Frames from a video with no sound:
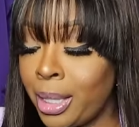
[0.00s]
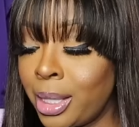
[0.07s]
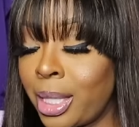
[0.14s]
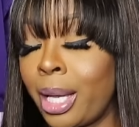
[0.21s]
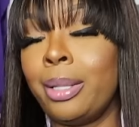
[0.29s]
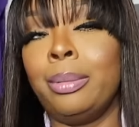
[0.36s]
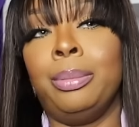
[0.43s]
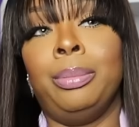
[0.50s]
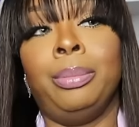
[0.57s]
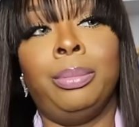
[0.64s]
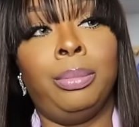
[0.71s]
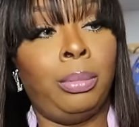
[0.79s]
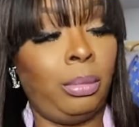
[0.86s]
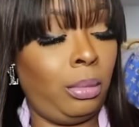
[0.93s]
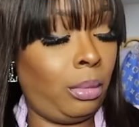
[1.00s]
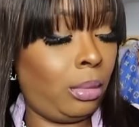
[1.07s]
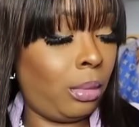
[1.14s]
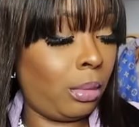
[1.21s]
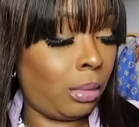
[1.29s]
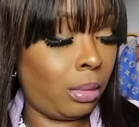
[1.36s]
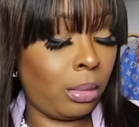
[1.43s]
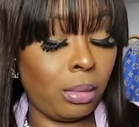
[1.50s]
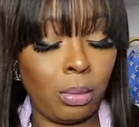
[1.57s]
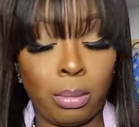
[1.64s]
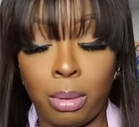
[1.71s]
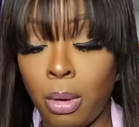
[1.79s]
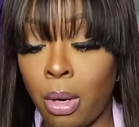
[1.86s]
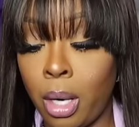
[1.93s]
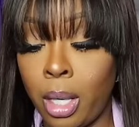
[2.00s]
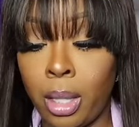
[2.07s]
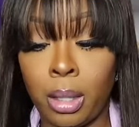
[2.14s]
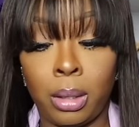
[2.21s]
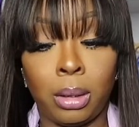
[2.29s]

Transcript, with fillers: say, boy.